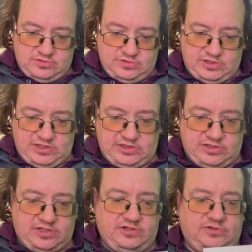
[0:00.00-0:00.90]
There you
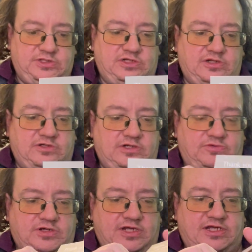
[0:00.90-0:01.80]
go. If you don't know
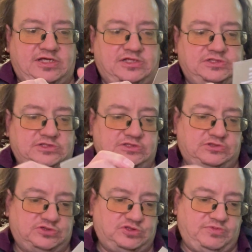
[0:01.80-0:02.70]
what it is, it's
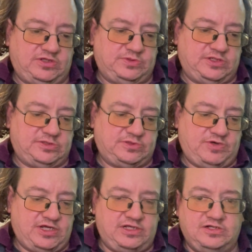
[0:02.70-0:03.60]
just a bit of a
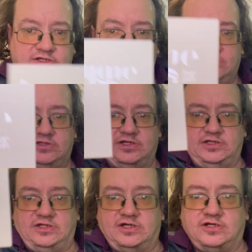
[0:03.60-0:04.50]
giveaway. There
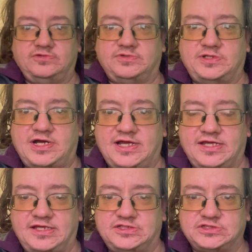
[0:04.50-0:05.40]
you go. That
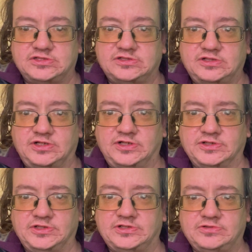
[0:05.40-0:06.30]
is
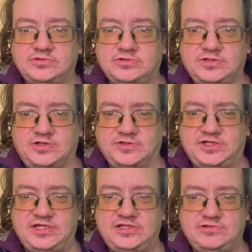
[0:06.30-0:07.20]
Hygge,
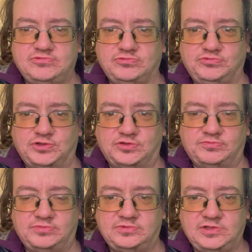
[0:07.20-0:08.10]
Hygge
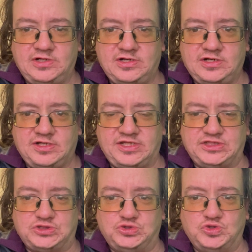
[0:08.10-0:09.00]
Rum. I think
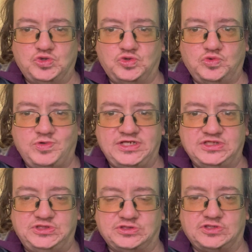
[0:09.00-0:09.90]
it's
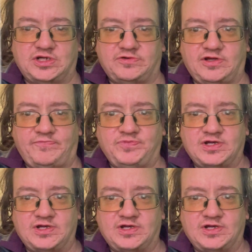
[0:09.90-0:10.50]
Norwegian, I don't know.